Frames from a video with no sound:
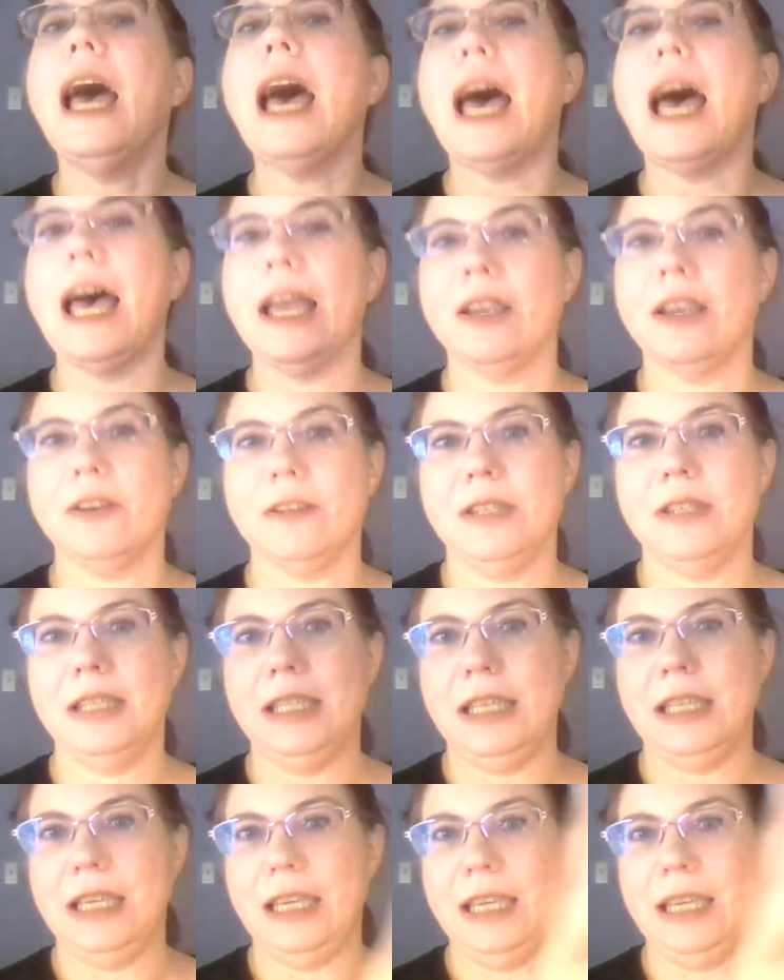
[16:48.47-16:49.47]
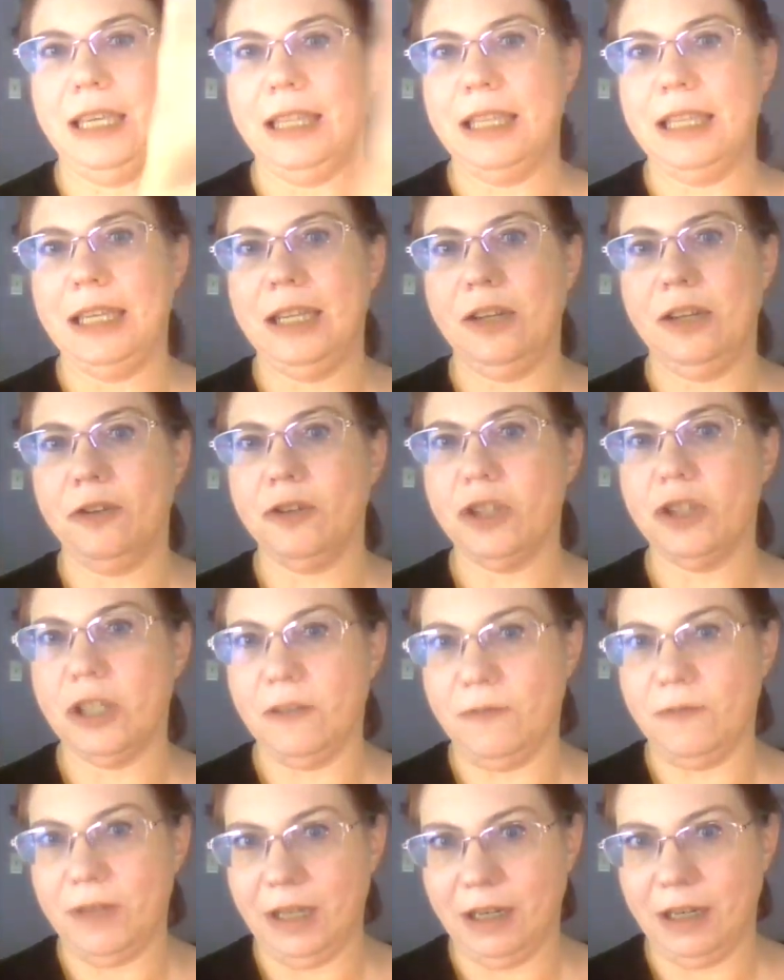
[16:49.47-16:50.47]
I could see the needle
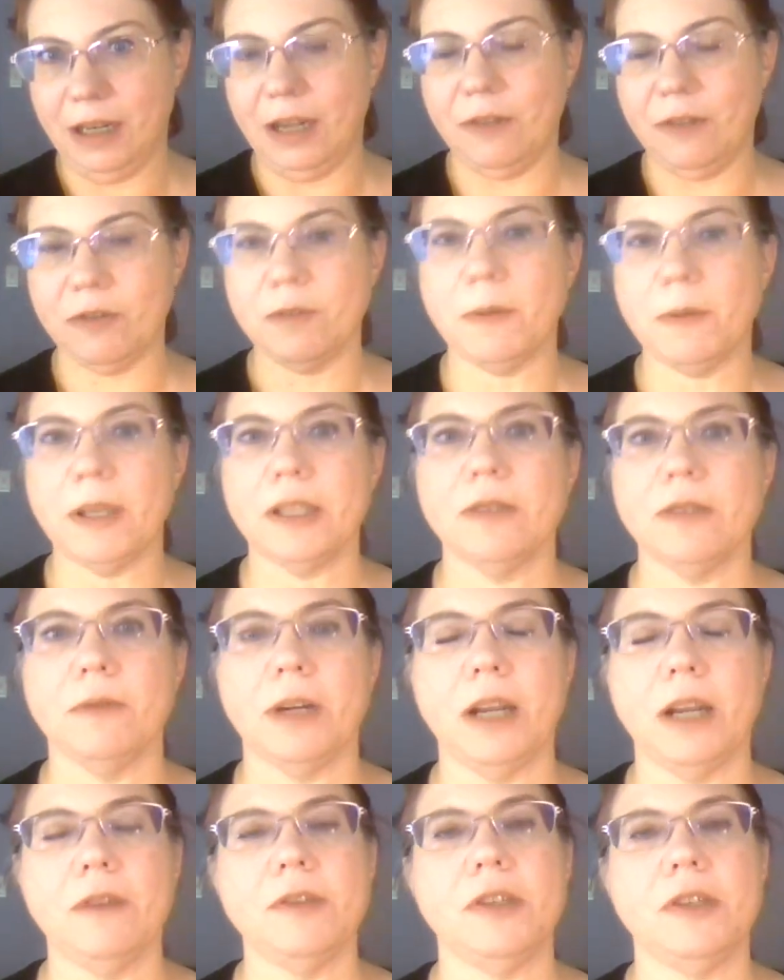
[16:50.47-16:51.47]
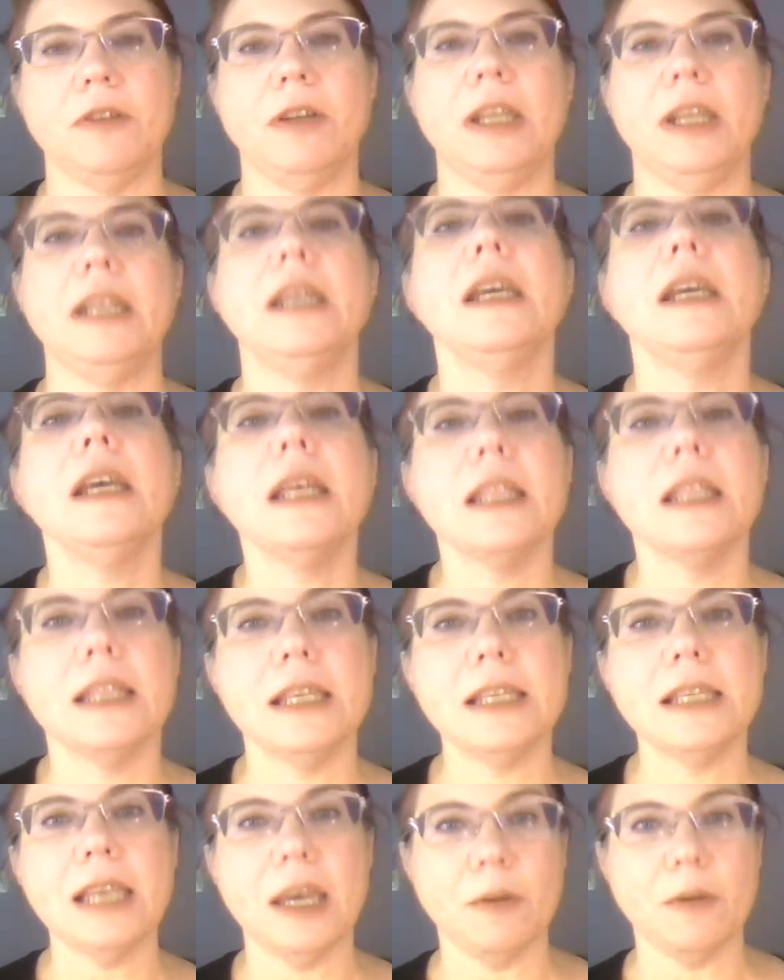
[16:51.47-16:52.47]
shifting in response to what I was doing.
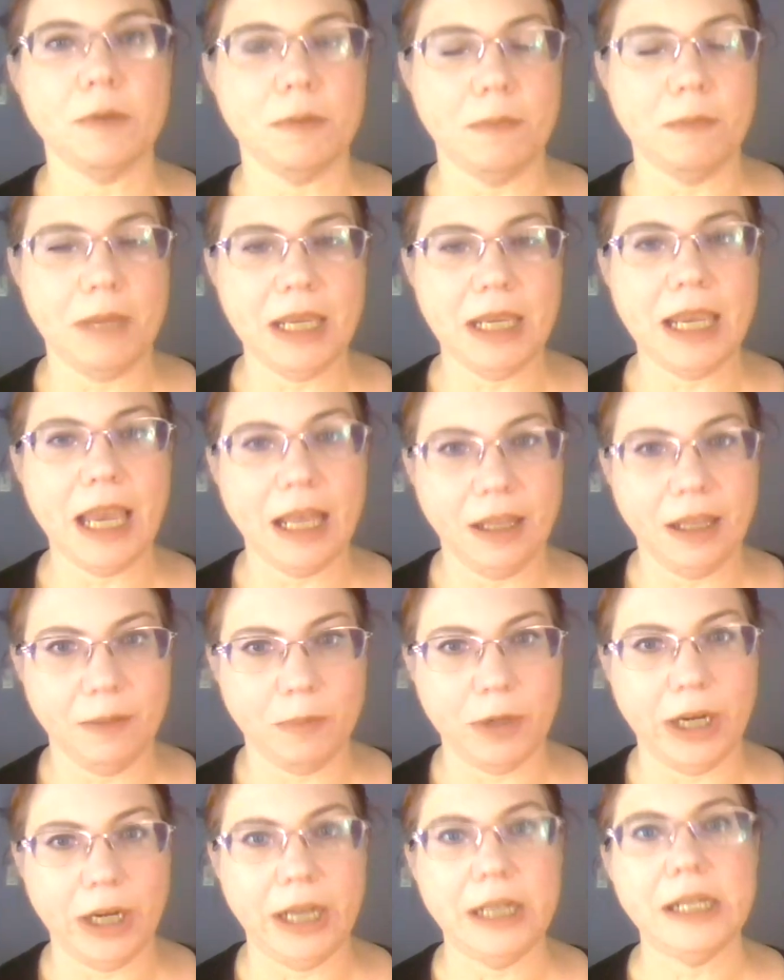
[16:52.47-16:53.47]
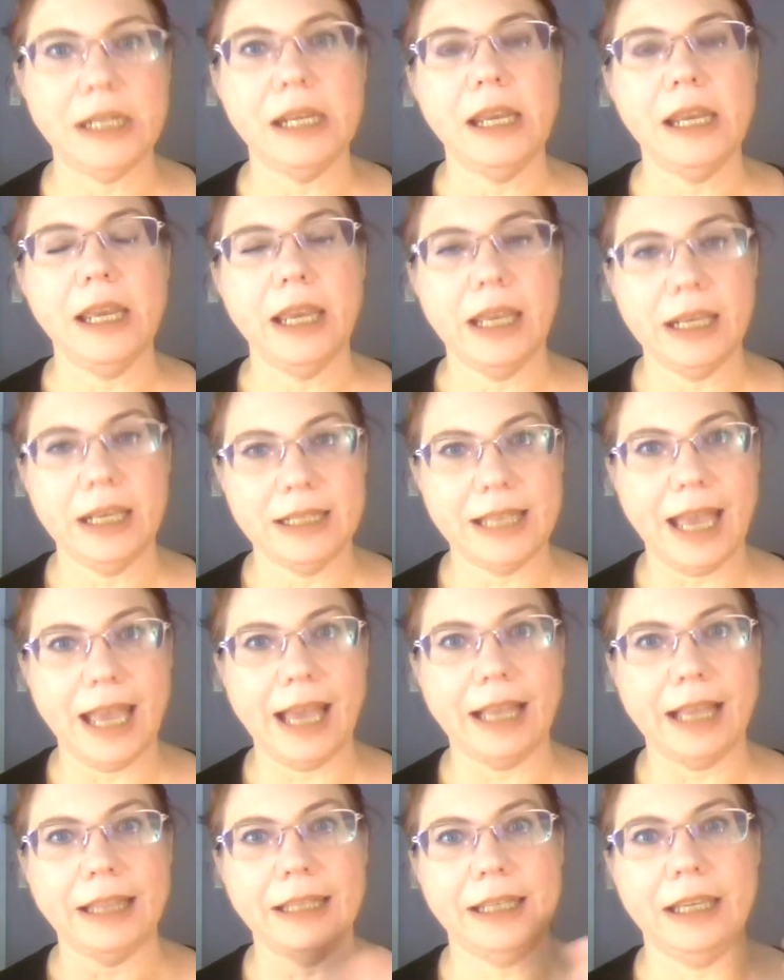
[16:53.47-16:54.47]
This helped me calibrate
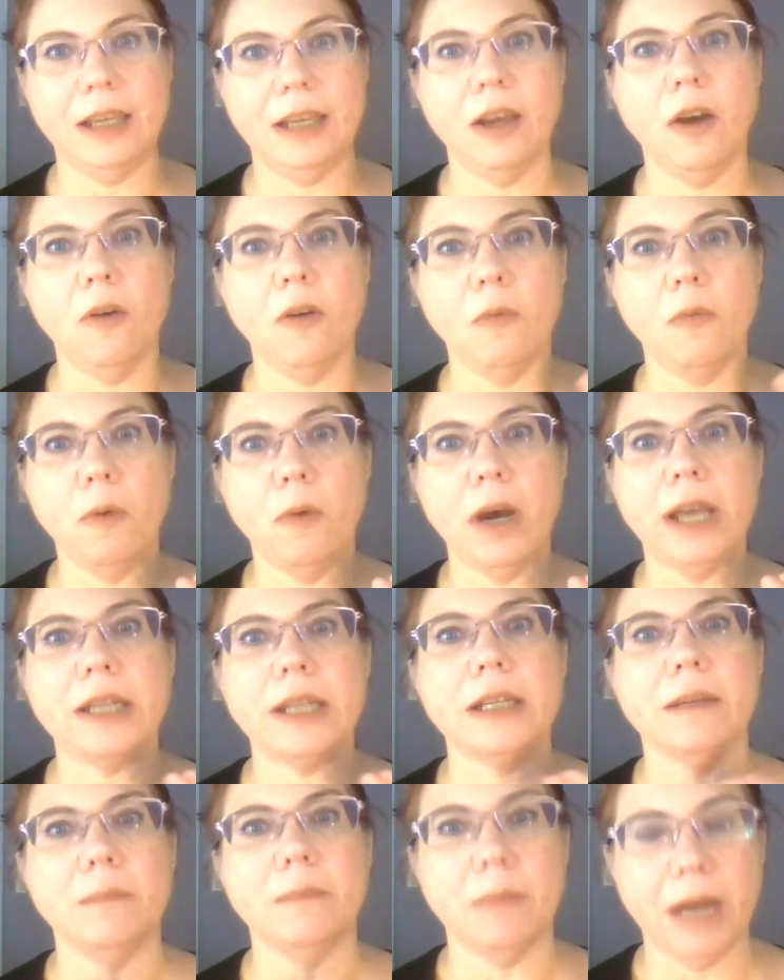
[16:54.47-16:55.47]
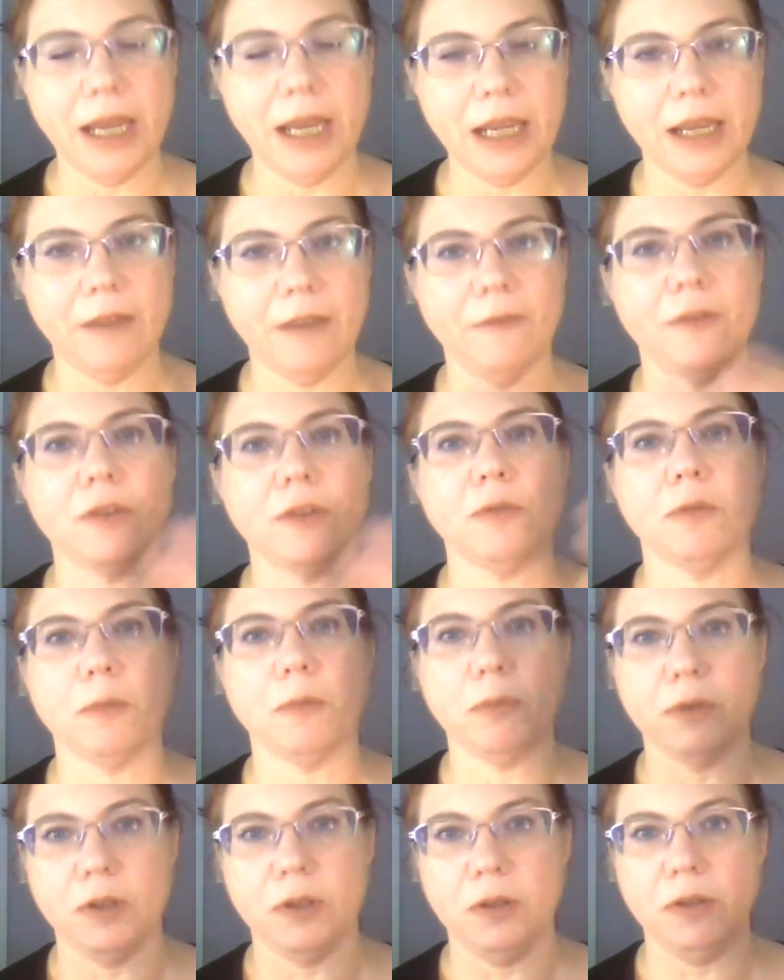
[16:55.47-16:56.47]
exactly what my efforts were
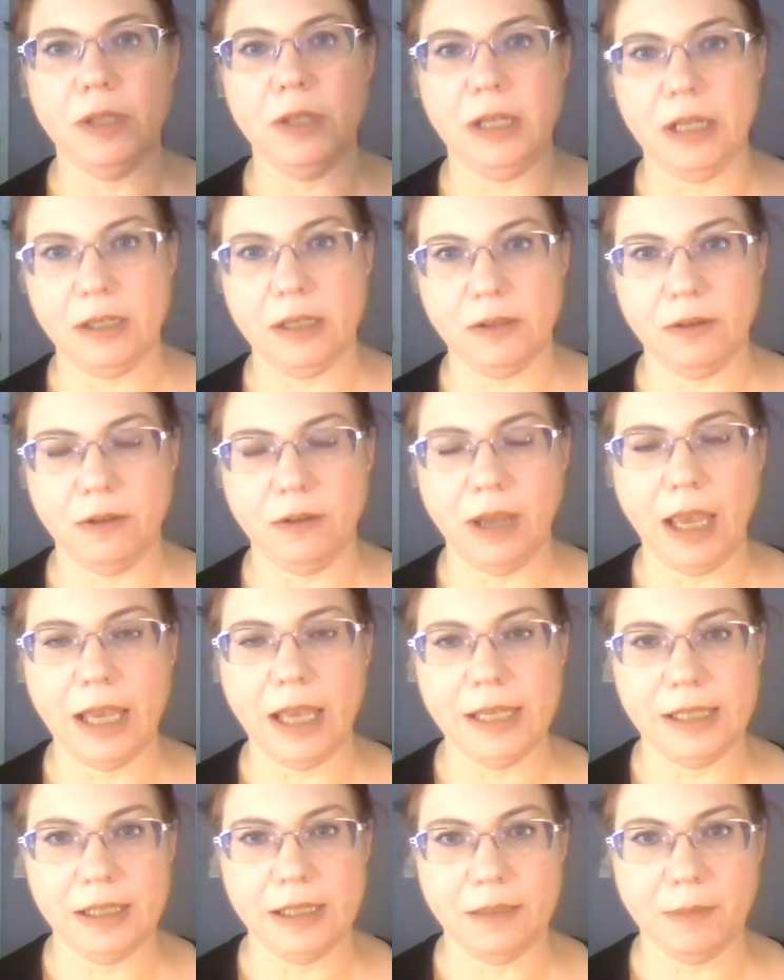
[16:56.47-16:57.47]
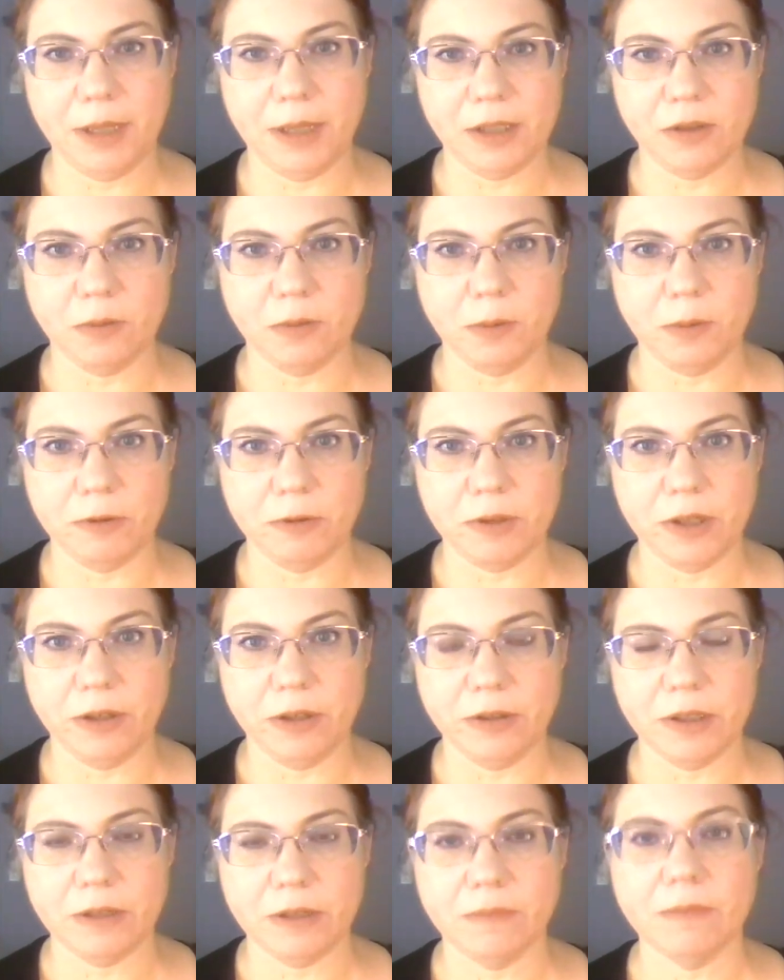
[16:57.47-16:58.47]
producing as a demonstrable
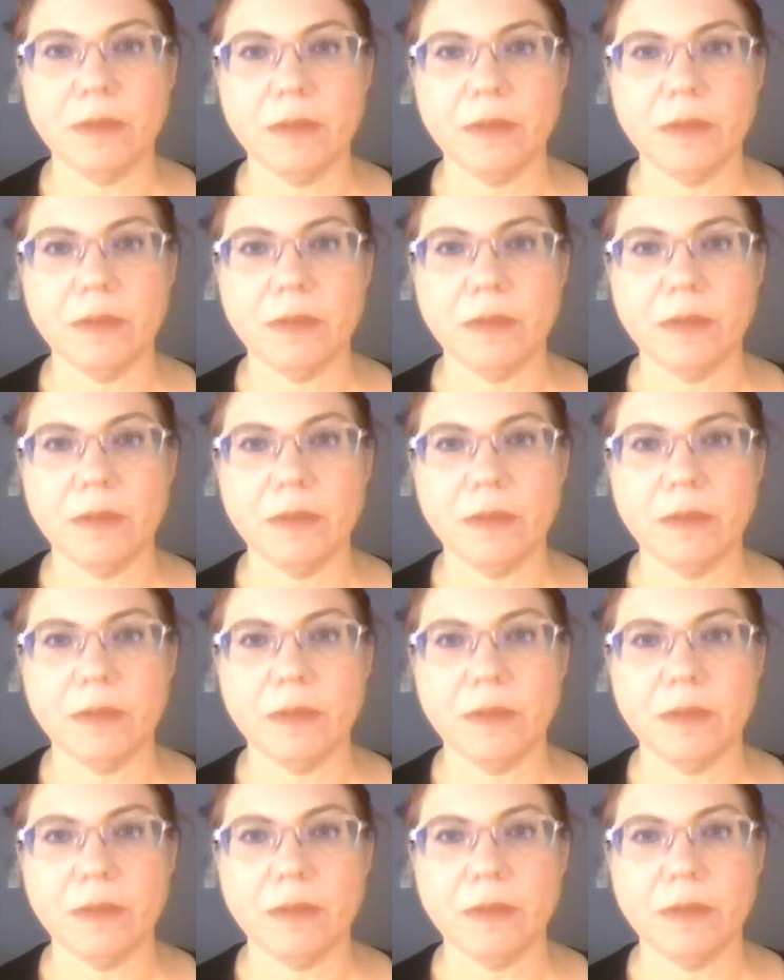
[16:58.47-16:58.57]
result.